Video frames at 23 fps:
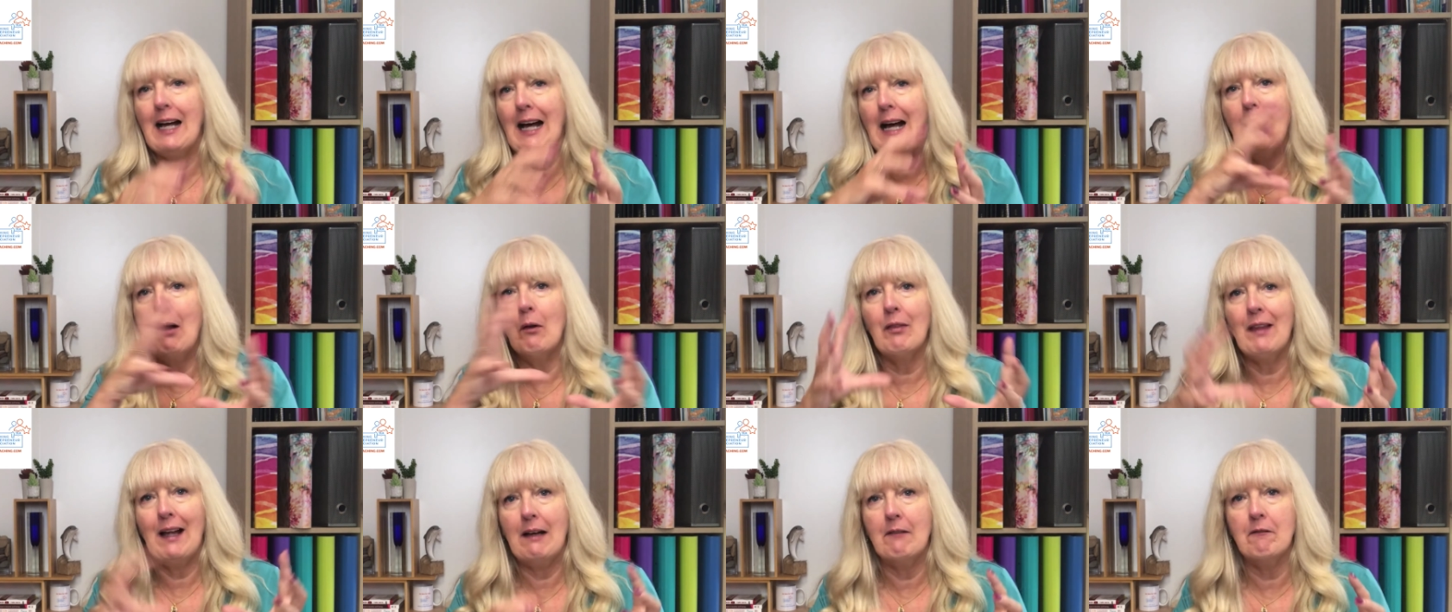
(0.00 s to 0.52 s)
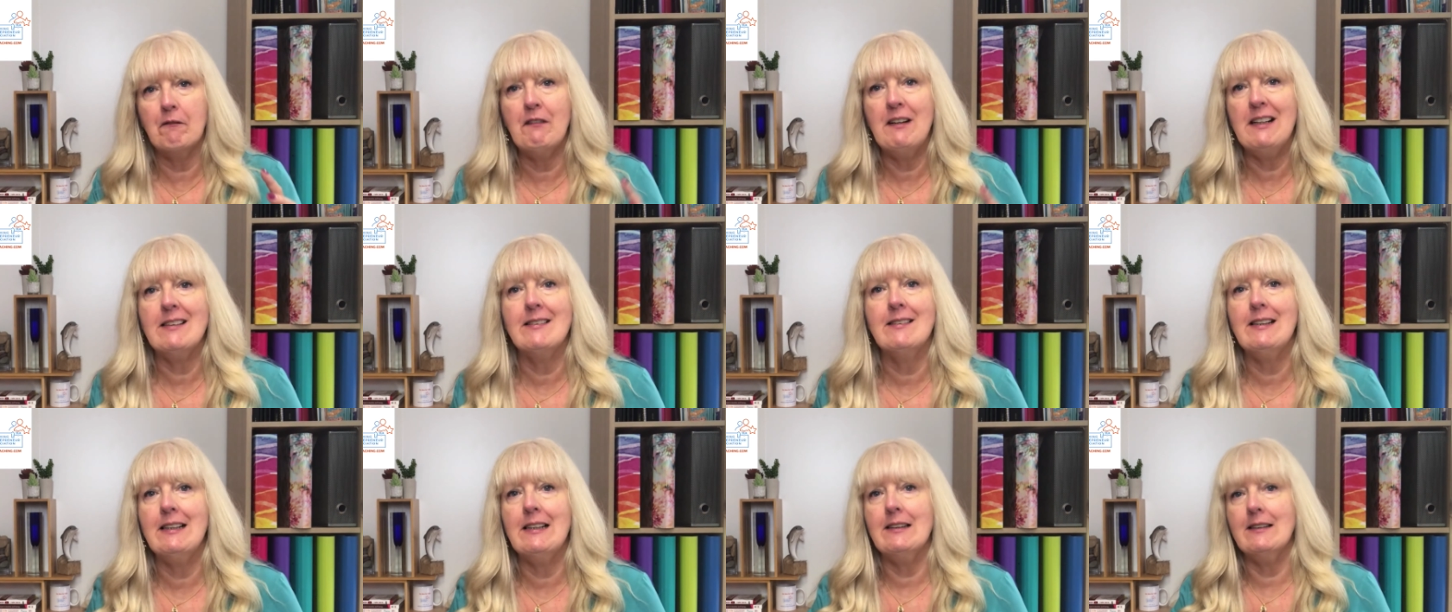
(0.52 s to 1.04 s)
how that
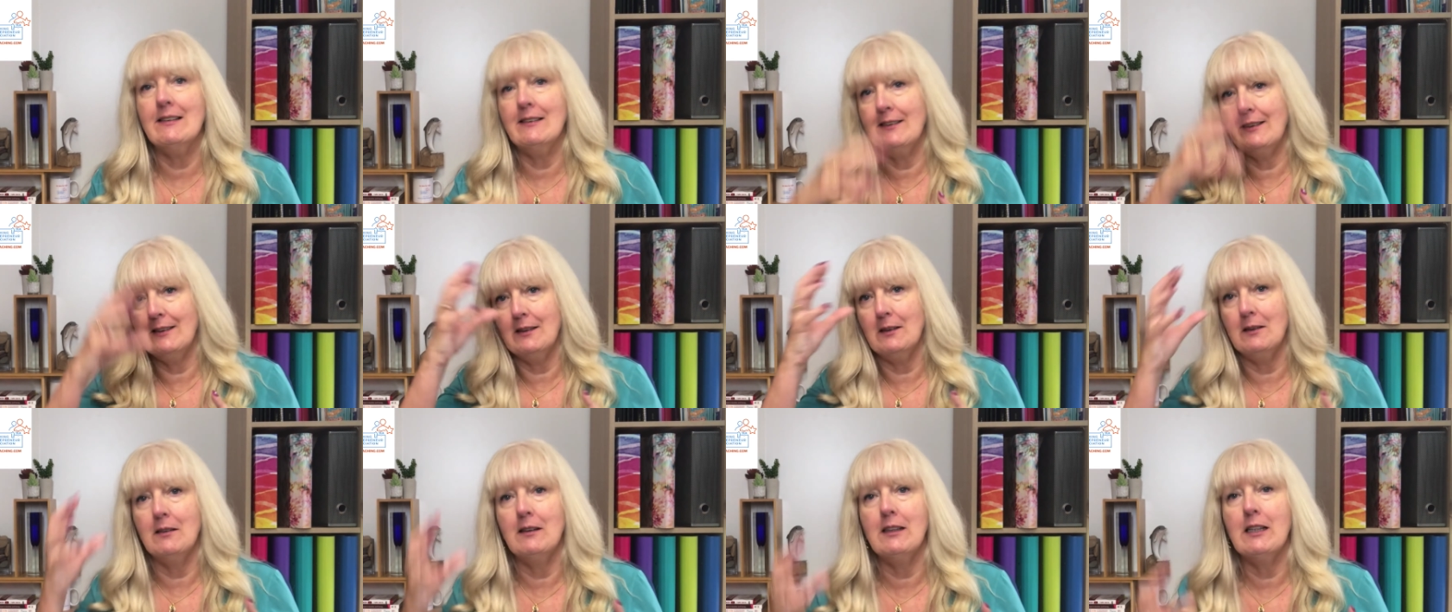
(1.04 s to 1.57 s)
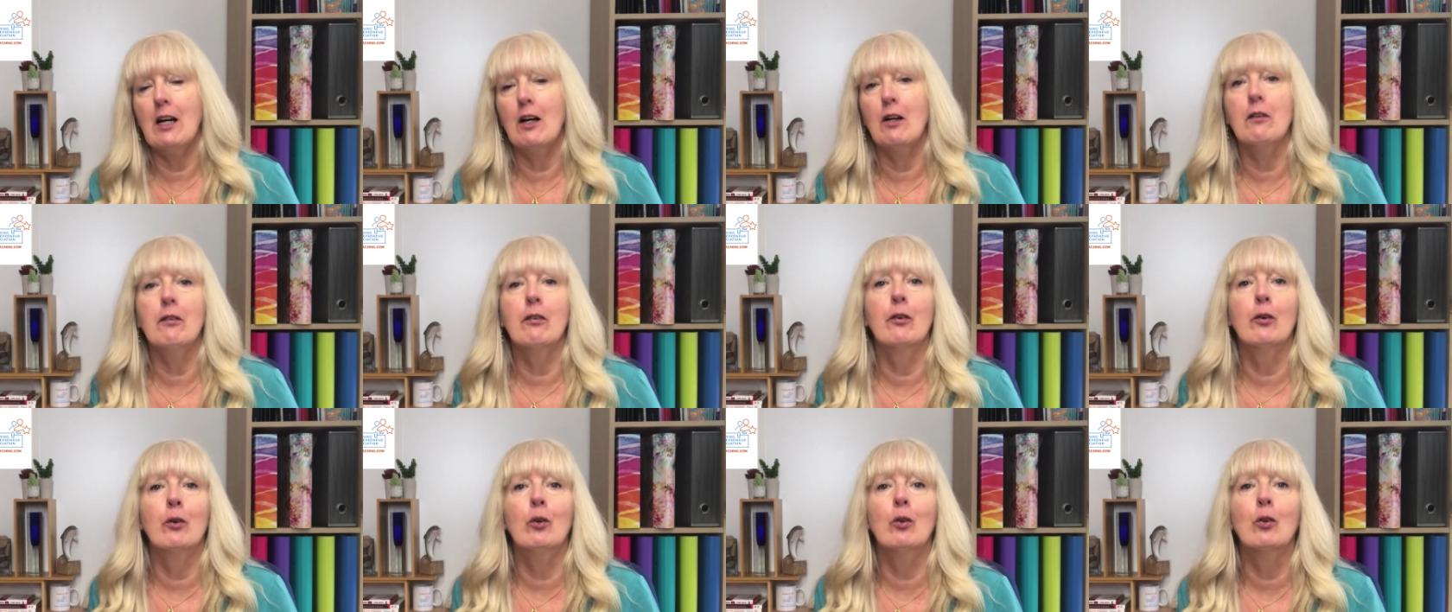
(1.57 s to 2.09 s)
fits into the
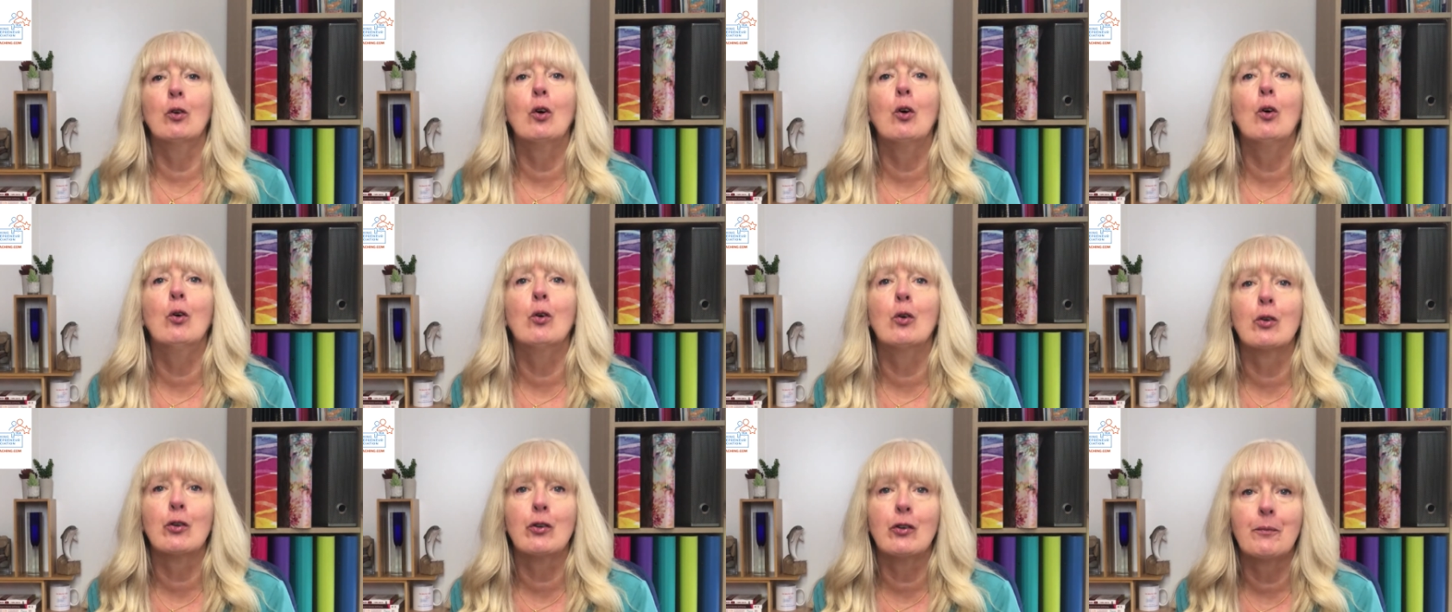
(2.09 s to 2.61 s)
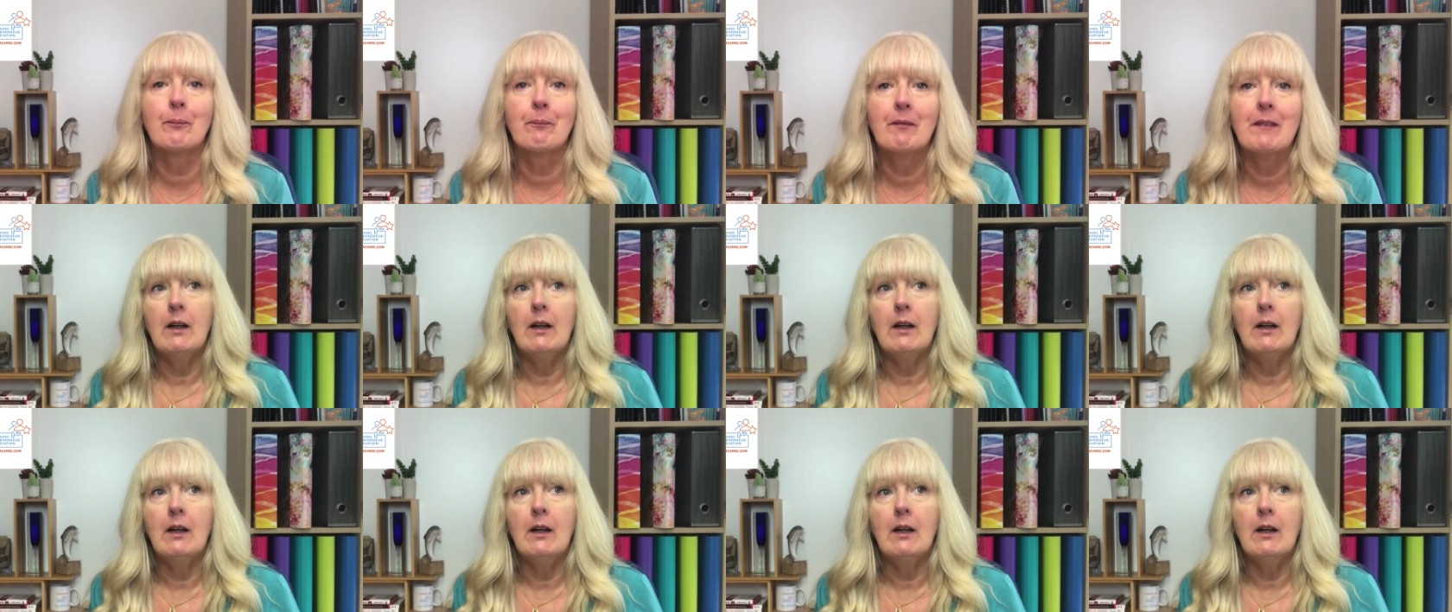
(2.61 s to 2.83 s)
overall course.